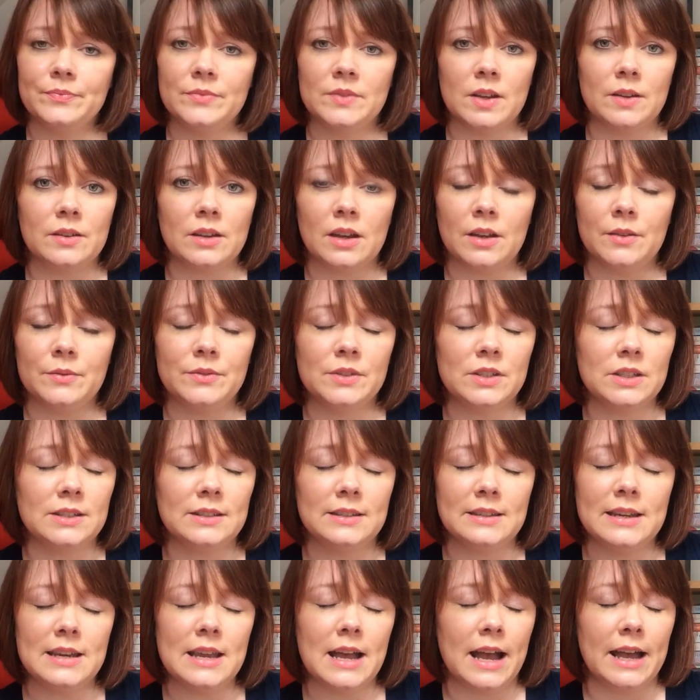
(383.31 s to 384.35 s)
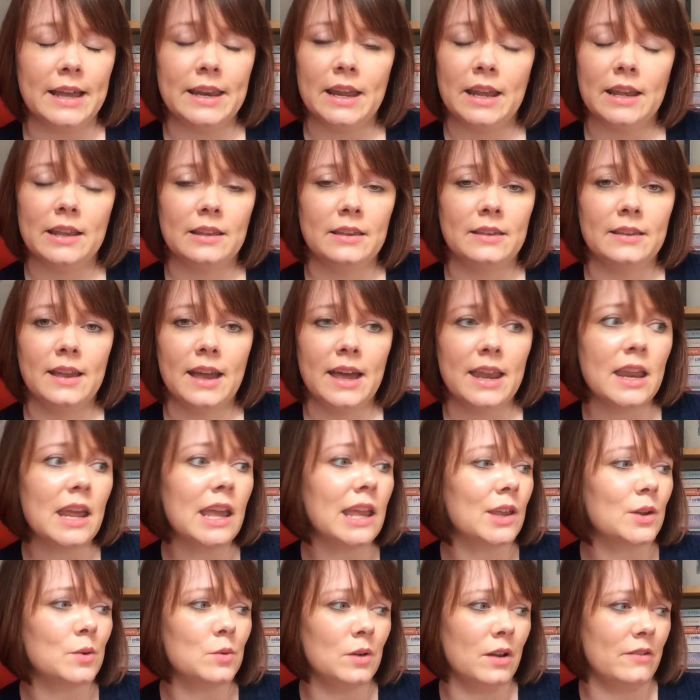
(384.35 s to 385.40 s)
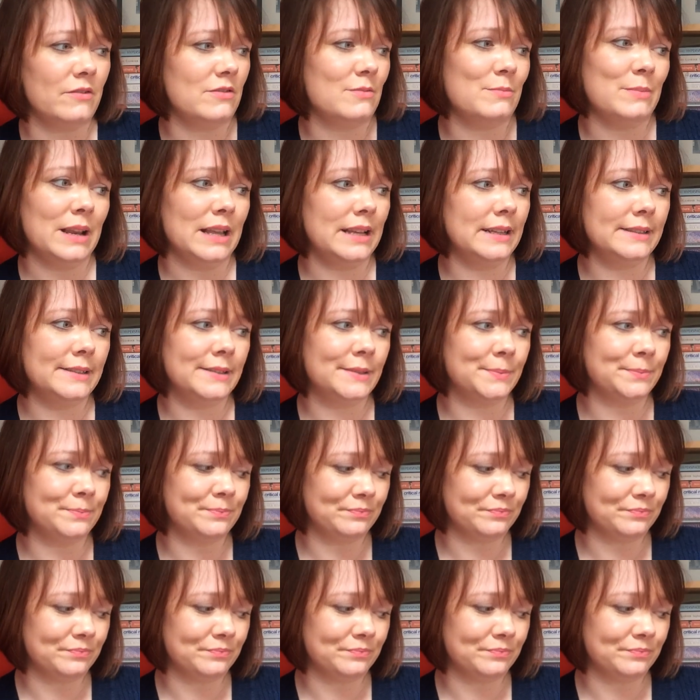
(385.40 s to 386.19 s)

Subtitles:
Don't know. Just headache all over the place.